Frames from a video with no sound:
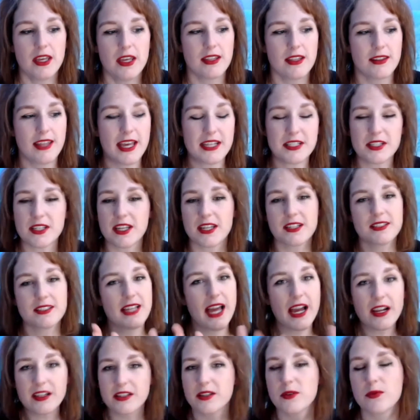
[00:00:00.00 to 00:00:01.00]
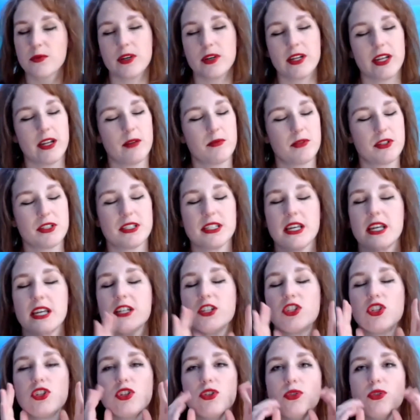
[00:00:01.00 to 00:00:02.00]
That's exactly what Amber said,
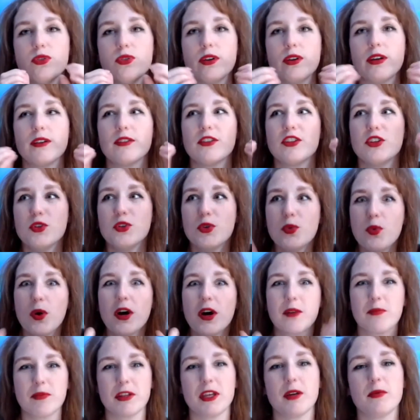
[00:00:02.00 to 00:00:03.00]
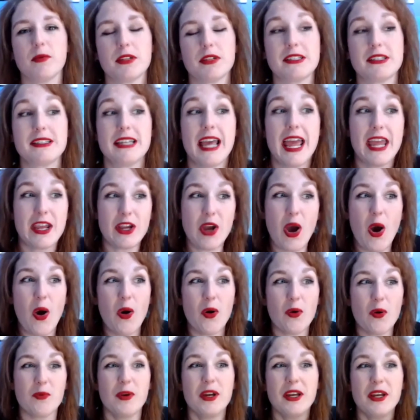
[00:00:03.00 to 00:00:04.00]
is you want to be able to take
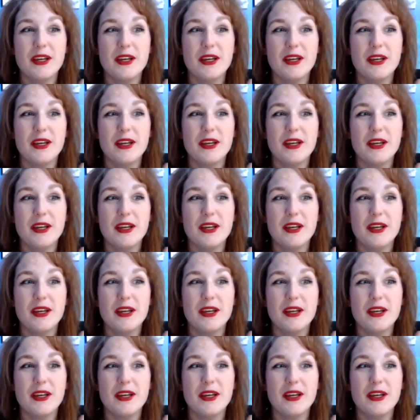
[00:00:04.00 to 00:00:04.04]
home